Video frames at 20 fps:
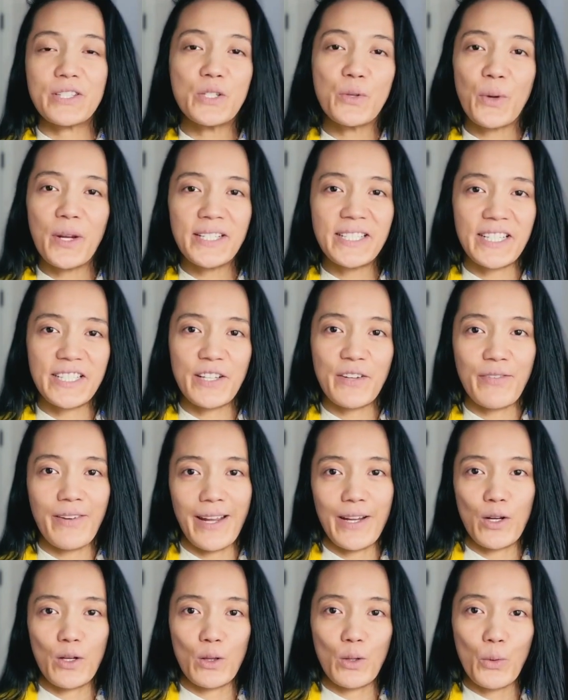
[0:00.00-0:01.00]
you
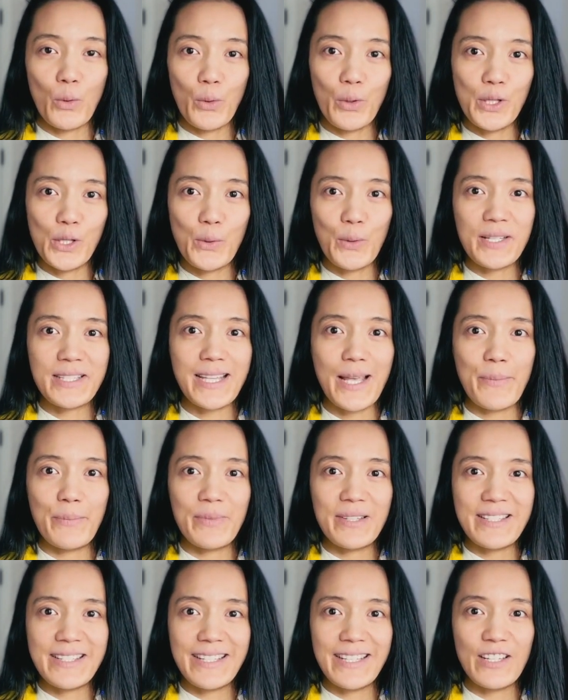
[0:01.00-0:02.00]
identify your local U.S.
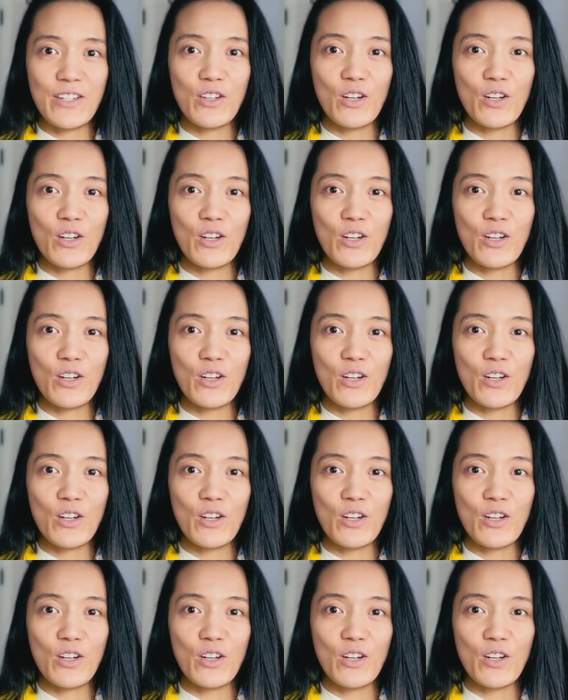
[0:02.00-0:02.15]
Embassy or